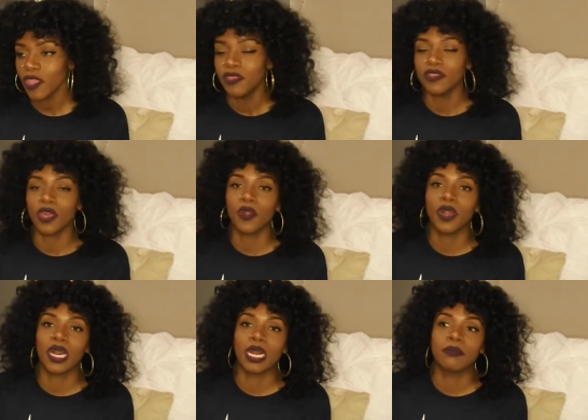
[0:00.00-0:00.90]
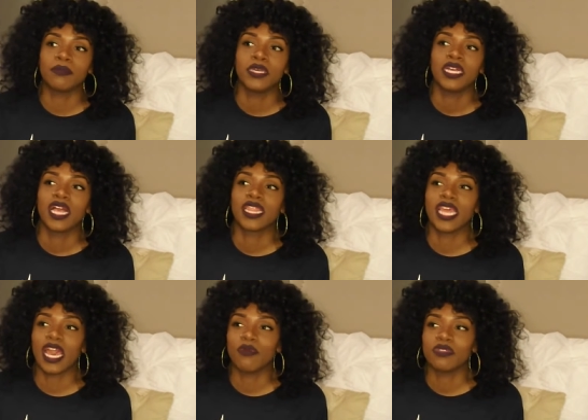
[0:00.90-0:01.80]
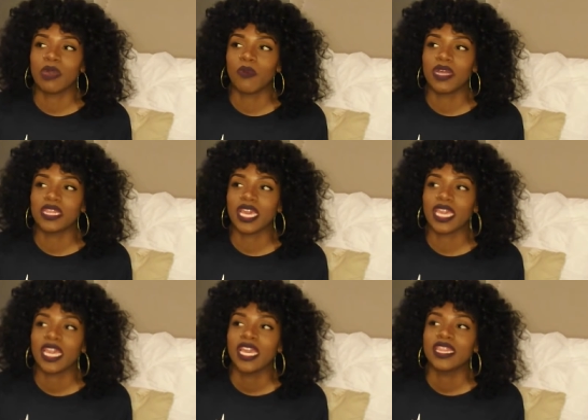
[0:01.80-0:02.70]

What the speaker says: So that was my one thing.